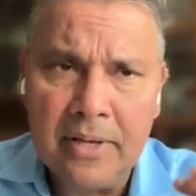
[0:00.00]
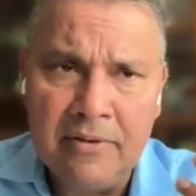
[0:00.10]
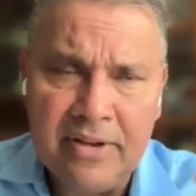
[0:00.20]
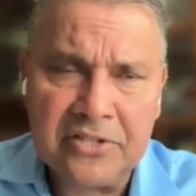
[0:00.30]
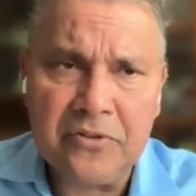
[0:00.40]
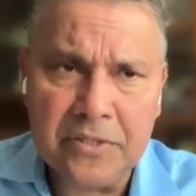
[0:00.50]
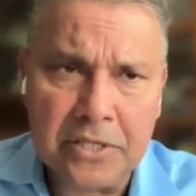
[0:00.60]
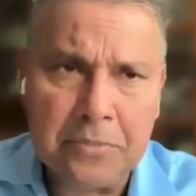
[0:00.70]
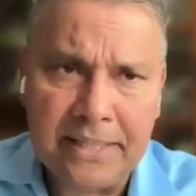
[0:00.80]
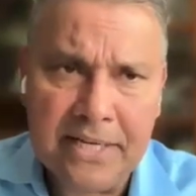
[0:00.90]
investors'
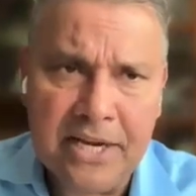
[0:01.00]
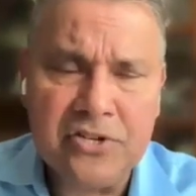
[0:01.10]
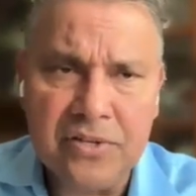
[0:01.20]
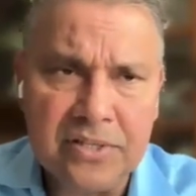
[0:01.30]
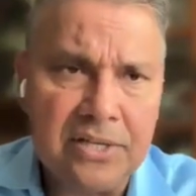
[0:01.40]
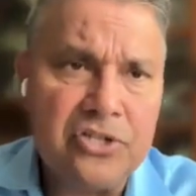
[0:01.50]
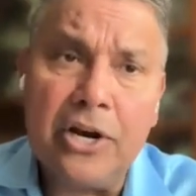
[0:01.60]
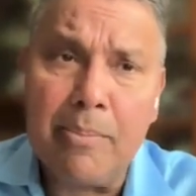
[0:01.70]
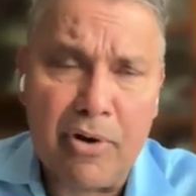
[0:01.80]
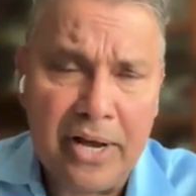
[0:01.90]
expectations and
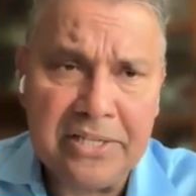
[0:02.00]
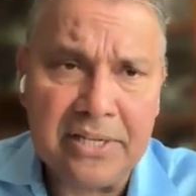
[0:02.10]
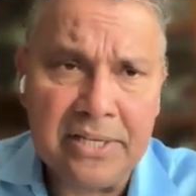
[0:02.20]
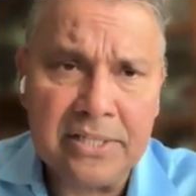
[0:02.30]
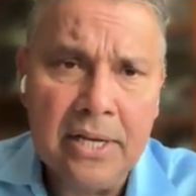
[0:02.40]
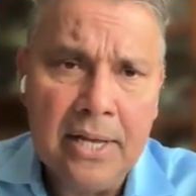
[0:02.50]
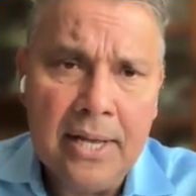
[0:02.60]
share prices.